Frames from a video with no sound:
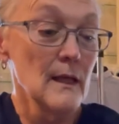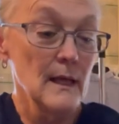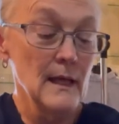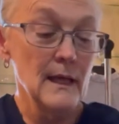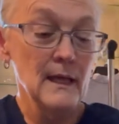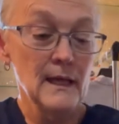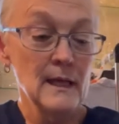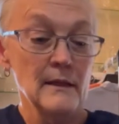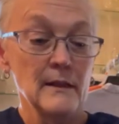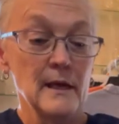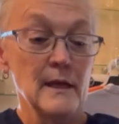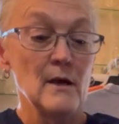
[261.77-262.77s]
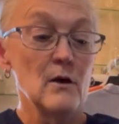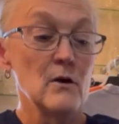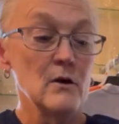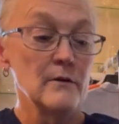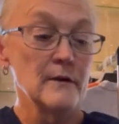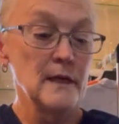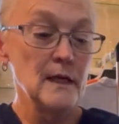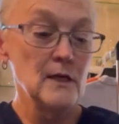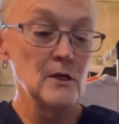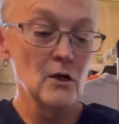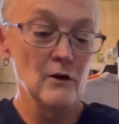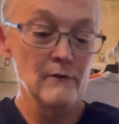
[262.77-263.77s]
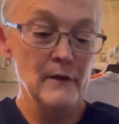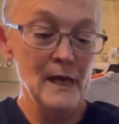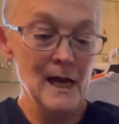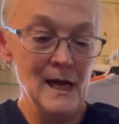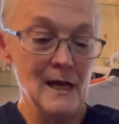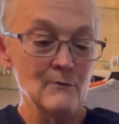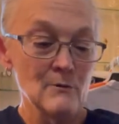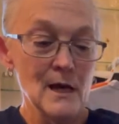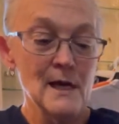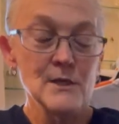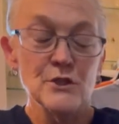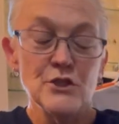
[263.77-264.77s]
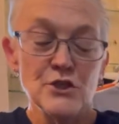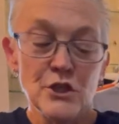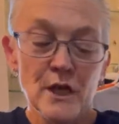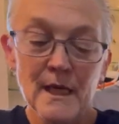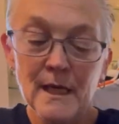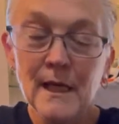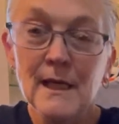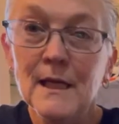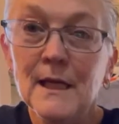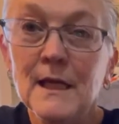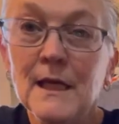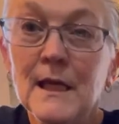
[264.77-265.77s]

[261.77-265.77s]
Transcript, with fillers: And they are the curvy high-rise jegging.